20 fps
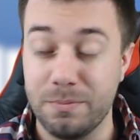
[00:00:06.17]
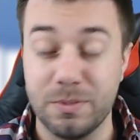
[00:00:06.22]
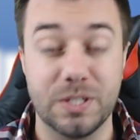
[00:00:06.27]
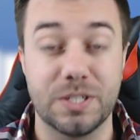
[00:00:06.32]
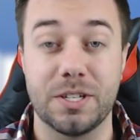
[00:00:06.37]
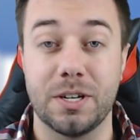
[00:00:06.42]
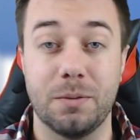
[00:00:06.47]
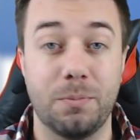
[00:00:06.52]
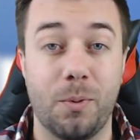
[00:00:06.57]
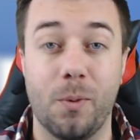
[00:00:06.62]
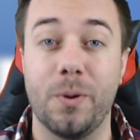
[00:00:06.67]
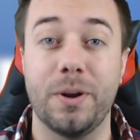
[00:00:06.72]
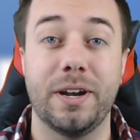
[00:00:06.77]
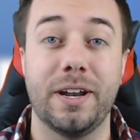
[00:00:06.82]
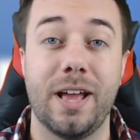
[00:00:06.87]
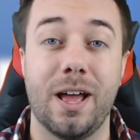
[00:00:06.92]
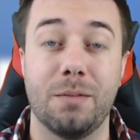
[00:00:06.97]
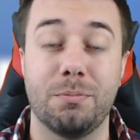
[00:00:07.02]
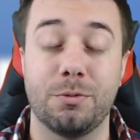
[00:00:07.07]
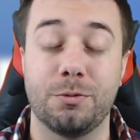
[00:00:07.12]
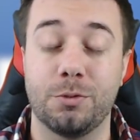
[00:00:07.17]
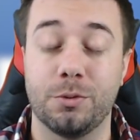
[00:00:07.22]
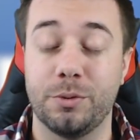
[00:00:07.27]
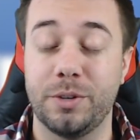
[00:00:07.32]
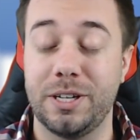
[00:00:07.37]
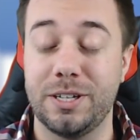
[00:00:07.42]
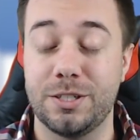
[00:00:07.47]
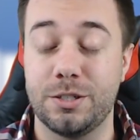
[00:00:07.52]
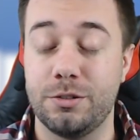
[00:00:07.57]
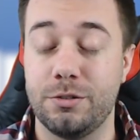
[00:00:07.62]
I'm just going to point it out
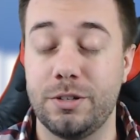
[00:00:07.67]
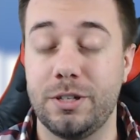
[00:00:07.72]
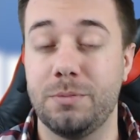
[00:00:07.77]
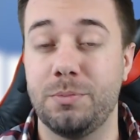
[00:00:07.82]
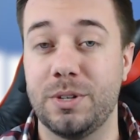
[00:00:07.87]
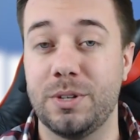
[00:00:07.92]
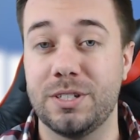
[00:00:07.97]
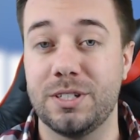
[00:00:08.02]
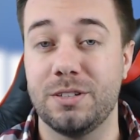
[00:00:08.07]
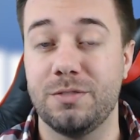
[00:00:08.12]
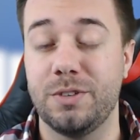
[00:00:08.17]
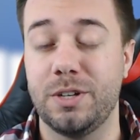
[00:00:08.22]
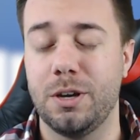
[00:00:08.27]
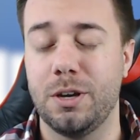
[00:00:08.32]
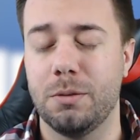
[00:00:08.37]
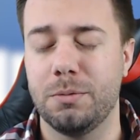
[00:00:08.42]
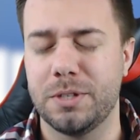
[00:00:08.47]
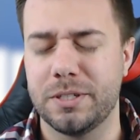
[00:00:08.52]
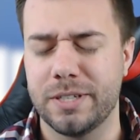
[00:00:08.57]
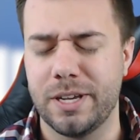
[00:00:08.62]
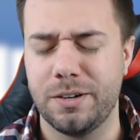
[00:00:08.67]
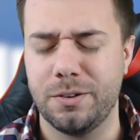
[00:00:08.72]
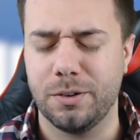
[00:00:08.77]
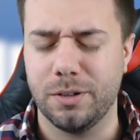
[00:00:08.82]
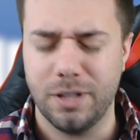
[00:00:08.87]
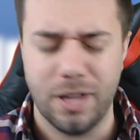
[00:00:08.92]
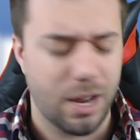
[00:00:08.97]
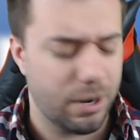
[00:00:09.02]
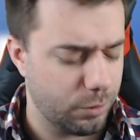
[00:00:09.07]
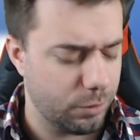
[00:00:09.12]
before we get too deep into the video, because I
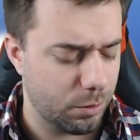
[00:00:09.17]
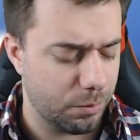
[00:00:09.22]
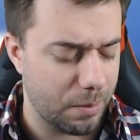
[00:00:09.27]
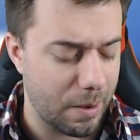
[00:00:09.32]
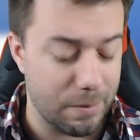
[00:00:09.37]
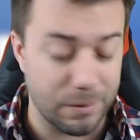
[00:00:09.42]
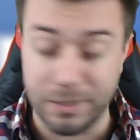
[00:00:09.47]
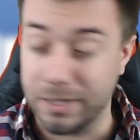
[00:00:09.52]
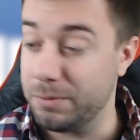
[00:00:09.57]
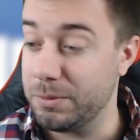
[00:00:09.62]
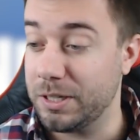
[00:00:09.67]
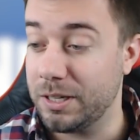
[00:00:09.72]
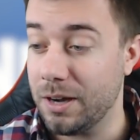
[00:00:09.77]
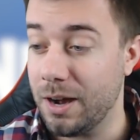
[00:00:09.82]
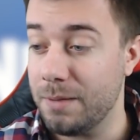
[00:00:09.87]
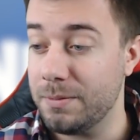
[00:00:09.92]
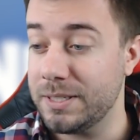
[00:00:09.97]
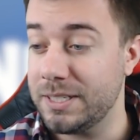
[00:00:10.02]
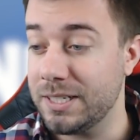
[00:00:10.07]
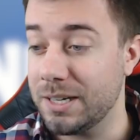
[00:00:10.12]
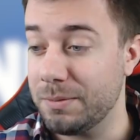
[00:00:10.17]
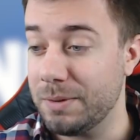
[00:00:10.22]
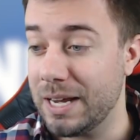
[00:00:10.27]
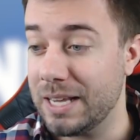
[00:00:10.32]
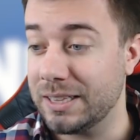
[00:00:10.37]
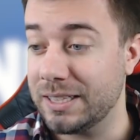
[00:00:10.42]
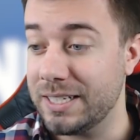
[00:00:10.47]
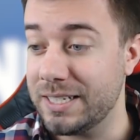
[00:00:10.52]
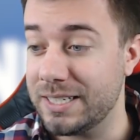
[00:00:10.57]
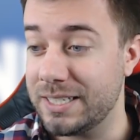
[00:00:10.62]
know a lot of you are probably going to be commenting
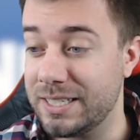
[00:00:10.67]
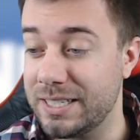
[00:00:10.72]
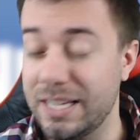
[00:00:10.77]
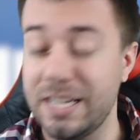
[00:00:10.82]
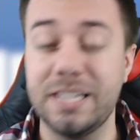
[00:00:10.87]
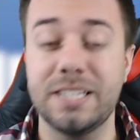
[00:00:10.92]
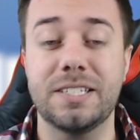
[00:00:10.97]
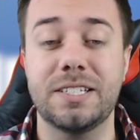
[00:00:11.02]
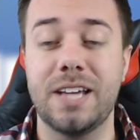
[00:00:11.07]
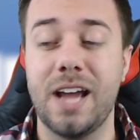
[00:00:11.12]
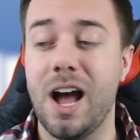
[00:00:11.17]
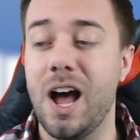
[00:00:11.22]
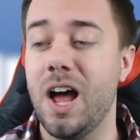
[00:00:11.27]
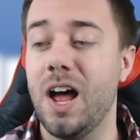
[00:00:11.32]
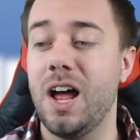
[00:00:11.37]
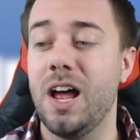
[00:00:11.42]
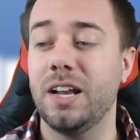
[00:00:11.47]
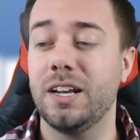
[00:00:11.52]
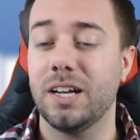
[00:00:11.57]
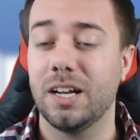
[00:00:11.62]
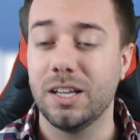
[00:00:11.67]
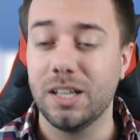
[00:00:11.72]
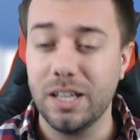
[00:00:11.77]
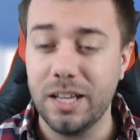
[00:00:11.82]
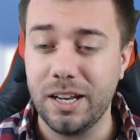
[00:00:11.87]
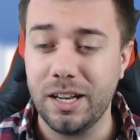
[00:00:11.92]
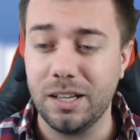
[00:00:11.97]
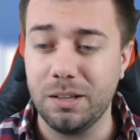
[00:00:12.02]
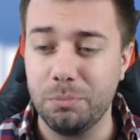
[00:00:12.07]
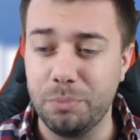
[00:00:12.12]
about this. Things got a
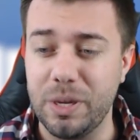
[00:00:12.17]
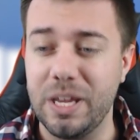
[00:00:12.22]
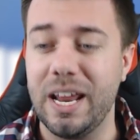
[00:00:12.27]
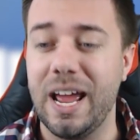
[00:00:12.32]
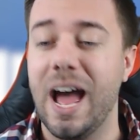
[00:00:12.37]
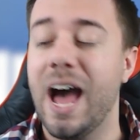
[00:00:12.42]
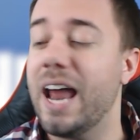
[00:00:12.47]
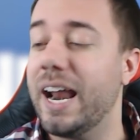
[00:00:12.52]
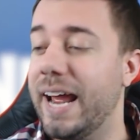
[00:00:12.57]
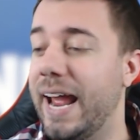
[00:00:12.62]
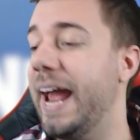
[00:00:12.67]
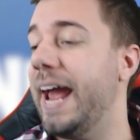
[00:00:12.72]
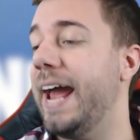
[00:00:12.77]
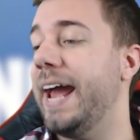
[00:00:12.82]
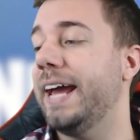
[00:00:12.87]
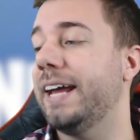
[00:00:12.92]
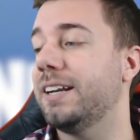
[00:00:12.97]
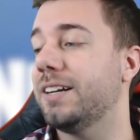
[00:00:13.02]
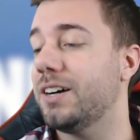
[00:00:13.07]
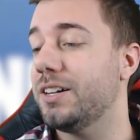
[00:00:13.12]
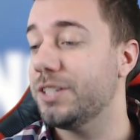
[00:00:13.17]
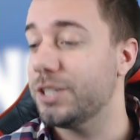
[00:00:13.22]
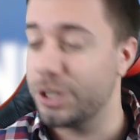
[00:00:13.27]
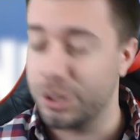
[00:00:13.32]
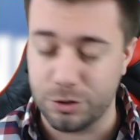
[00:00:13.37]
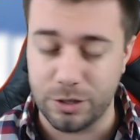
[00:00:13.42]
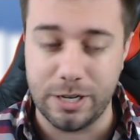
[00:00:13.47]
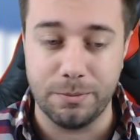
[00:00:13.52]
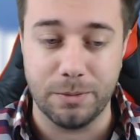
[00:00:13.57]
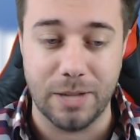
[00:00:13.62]
little bit out of hand on
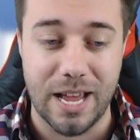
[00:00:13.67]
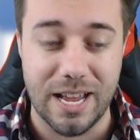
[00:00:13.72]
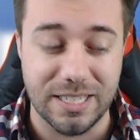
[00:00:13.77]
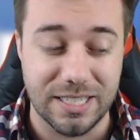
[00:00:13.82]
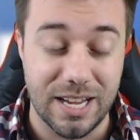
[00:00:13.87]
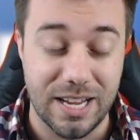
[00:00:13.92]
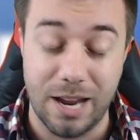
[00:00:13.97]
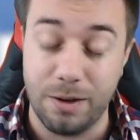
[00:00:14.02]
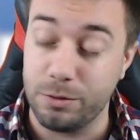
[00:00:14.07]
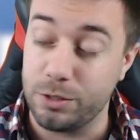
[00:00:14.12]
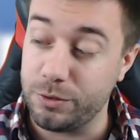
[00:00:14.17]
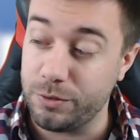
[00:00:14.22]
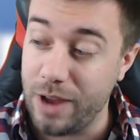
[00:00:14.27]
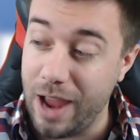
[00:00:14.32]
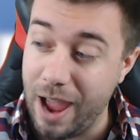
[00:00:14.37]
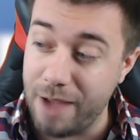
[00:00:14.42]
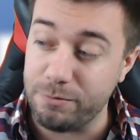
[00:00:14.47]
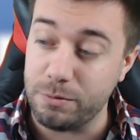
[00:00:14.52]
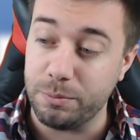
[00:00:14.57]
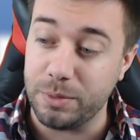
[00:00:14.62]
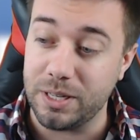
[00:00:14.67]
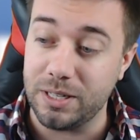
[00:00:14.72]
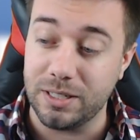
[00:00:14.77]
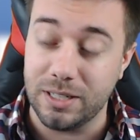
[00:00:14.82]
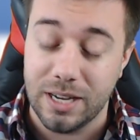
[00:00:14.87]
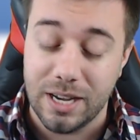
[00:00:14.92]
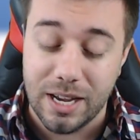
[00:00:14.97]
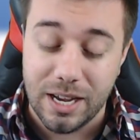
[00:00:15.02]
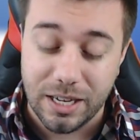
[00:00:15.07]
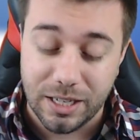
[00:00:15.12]
the stream last night, which you haven't
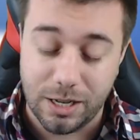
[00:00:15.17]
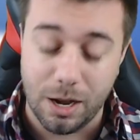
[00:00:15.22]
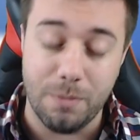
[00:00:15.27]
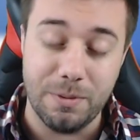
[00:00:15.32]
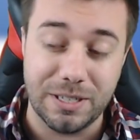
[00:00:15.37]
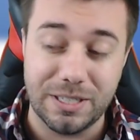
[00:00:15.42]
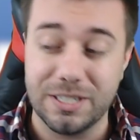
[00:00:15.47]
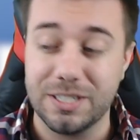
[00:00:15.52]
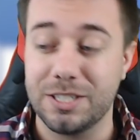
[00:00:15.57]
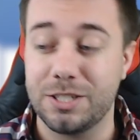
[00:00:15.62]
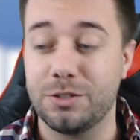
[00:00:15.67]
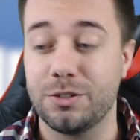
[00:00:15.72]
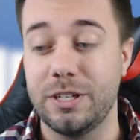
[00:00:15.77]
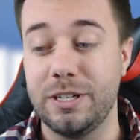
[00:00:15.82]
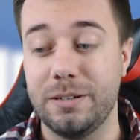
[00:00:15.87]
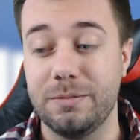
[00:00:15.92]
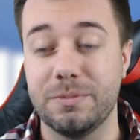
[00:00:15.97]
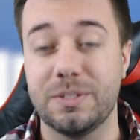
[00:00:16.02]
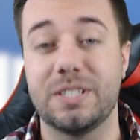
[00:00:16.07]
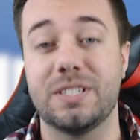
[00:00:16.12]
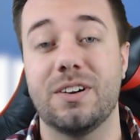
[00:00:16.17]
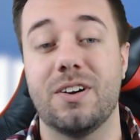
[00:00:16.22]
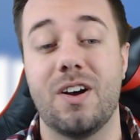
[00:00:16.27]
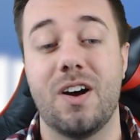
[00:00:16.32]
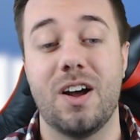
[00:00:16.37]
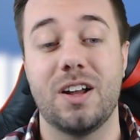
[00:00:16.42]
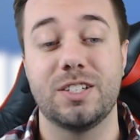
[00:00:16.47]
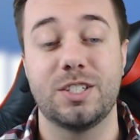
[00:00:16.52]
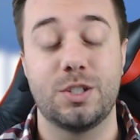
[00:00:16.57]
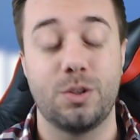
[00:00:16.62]
been coming to the streams
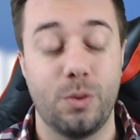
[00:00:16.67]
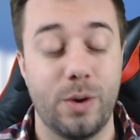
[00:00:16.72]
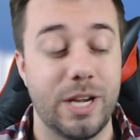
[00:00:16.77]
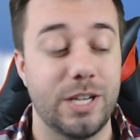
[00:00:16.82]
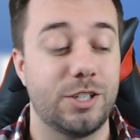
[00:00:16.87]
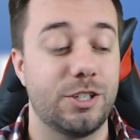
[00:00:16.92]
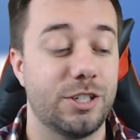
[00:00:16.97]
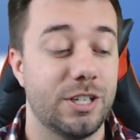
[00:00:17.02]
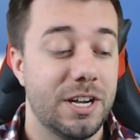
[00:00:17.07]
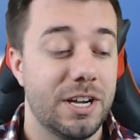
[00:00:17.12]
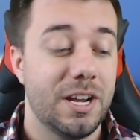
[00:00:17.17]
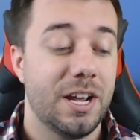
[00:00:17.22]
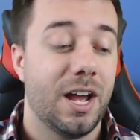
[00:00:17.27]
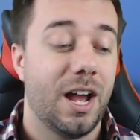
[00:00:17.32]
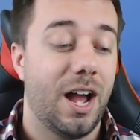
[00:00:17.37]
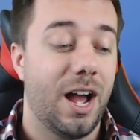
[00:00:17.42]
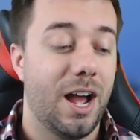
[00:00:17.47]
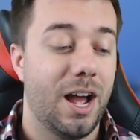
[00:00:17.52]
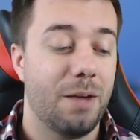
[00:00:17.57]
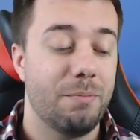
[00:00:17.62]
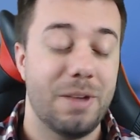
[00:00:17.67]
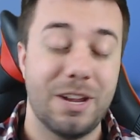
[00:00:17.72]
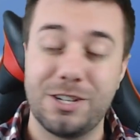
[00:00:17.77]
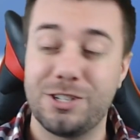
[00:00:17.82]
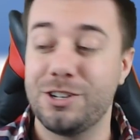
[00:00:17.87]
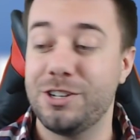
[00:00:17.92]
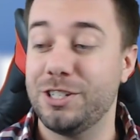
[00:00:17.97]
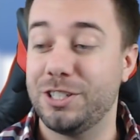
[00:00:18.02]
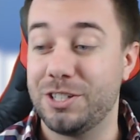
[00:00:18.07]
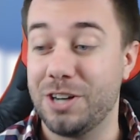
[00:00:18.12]
on Twitch. Uh,
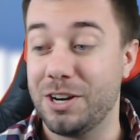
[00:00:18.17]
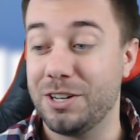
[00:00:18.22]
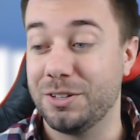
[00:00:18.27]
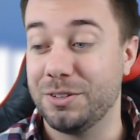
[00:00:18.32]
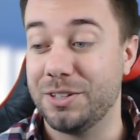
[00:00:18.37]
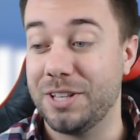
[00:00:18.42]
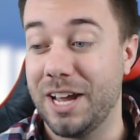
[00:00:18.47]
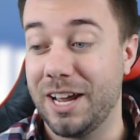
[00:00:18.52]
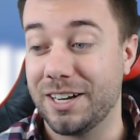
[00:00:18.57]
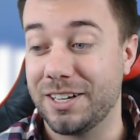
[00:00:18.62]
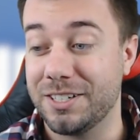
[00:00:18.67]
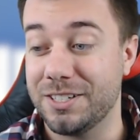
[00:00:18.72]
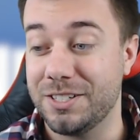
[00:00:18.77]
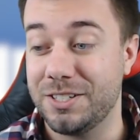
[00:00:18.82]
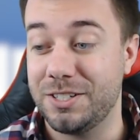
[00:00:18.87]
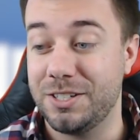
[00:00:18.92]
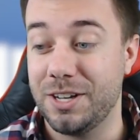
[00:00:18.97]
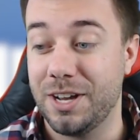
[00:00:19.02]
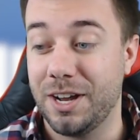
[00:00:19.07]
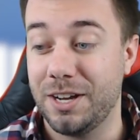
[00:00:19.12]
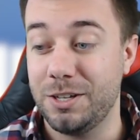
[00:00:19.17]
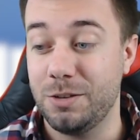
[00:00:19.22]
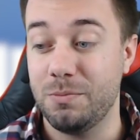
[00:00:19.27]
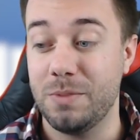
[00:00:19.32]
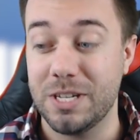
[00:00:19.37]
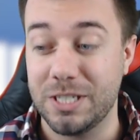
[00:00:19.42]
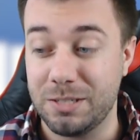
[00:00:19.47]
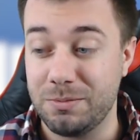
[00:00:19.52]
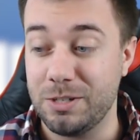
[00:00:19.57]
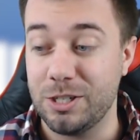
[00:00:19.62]
make sure you start doing that, because uh,
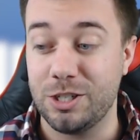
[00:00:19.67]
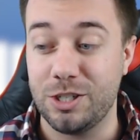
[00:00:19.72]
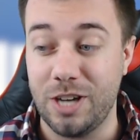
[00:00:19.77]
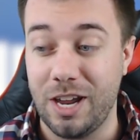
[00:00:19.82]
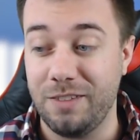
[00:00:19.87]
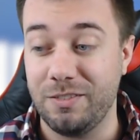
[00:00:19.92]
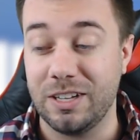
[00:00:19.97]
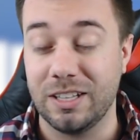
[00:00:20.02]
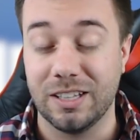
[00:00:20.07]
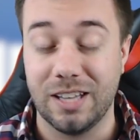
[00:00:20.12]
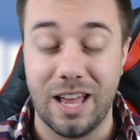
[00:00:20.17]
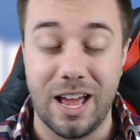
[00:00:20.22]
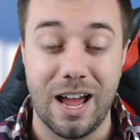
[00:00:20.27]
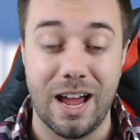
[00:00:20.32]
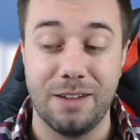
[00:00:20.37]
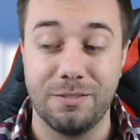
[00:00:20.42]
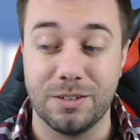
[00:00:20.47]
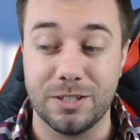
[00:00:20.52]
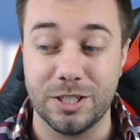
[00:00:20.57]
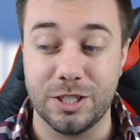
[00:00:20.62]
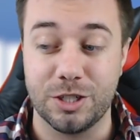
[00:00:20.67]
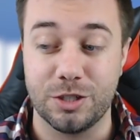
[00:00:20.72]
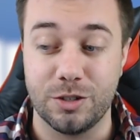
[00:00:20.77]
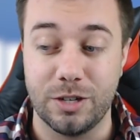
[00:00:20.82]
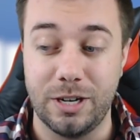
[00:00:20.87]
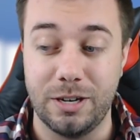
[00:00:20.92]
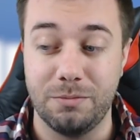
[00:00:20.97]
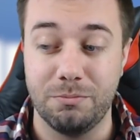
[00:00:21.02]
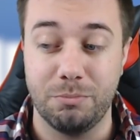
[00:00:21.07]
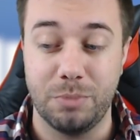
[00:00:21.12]
you missed me shaving live on
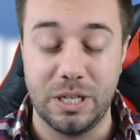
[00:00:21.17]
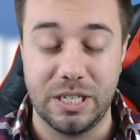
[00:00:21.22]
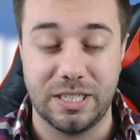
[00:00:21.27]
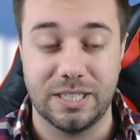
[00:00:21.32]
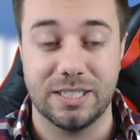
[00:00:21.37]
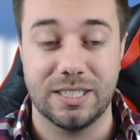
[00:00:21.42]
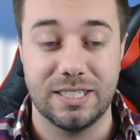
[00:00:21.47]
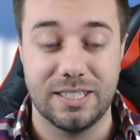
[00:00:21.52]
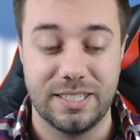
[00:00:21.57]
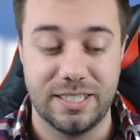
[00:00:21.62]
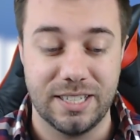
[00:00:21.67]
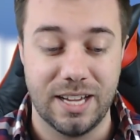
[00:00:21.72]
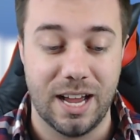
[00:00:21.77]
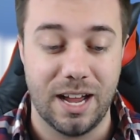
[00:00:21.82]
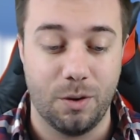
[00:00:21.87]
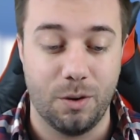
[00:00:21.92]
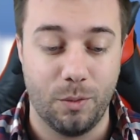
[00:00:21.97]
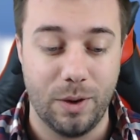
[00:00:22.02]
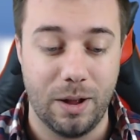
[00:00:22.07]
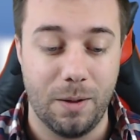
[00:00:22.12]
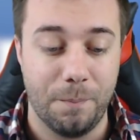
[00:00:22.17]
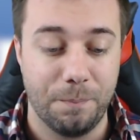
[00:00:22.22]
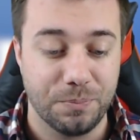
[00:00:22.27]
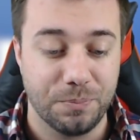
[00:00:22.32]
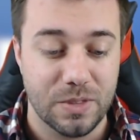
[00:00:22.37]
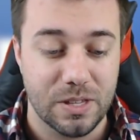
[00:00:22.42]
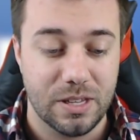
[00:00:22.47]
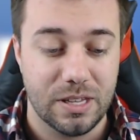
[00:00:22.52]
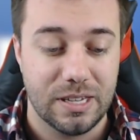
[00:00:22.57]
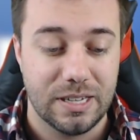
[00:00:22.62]
stream, because, uh, well...